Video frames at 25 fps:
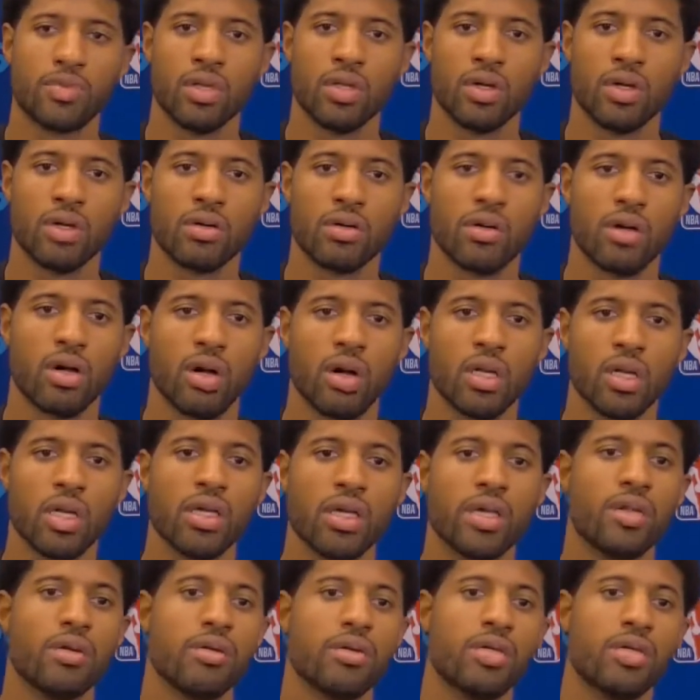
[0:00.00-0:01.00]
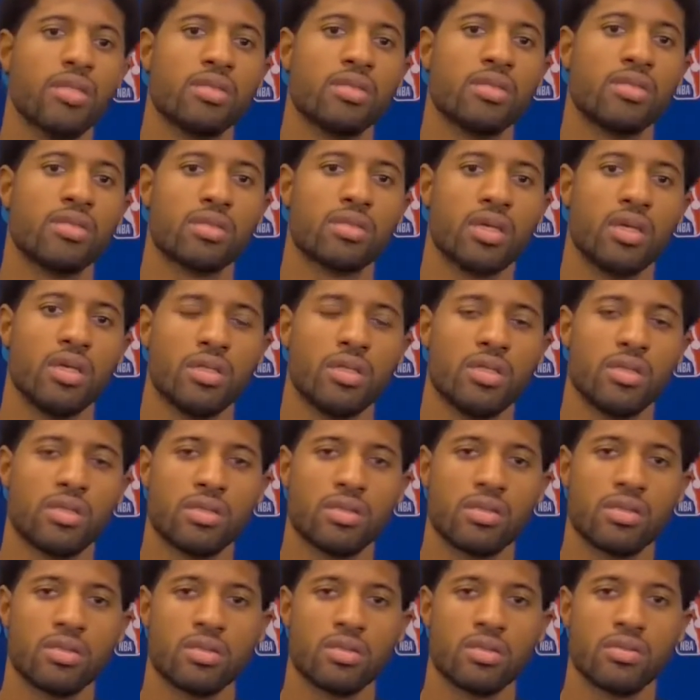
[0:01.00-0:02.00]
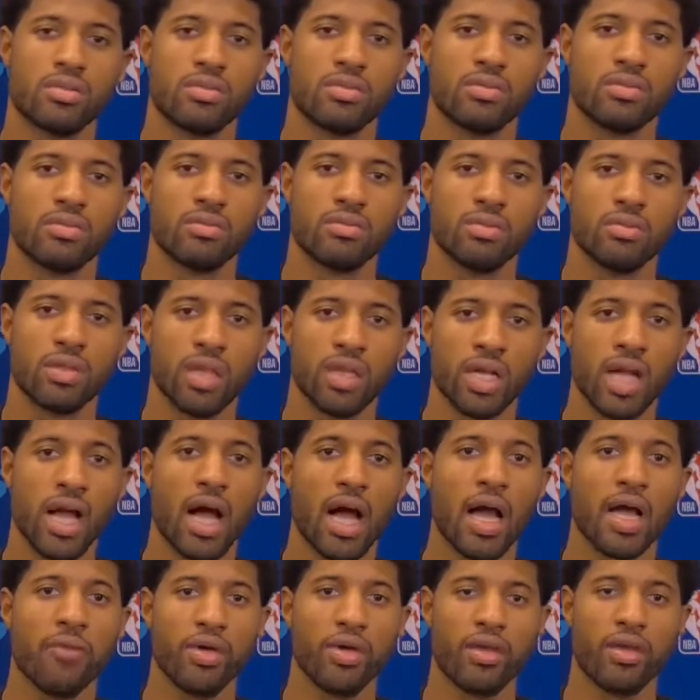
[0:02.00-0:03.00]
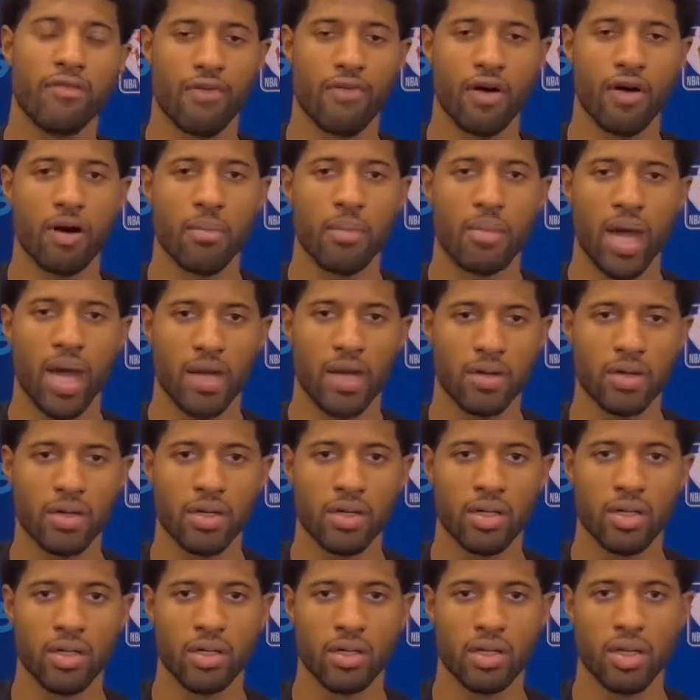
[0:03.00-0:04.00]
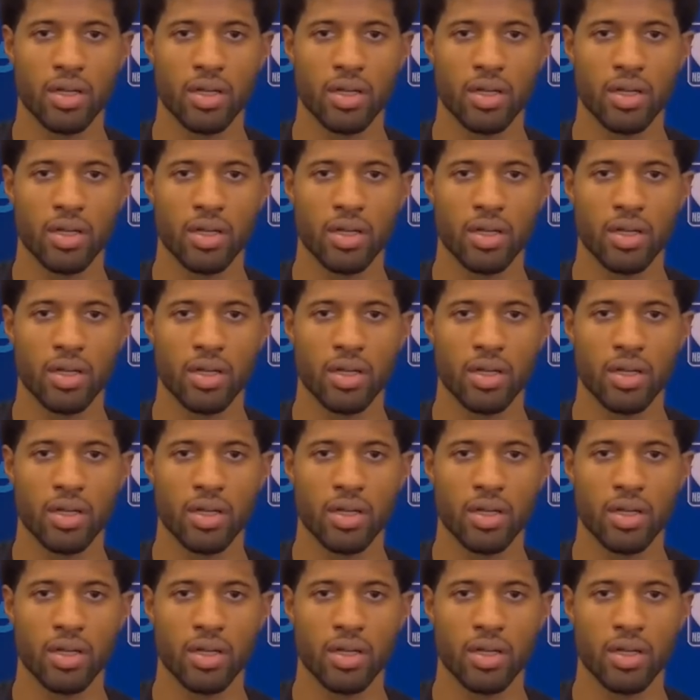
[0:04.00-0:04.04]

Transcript: our leader is the guy we can fall back on and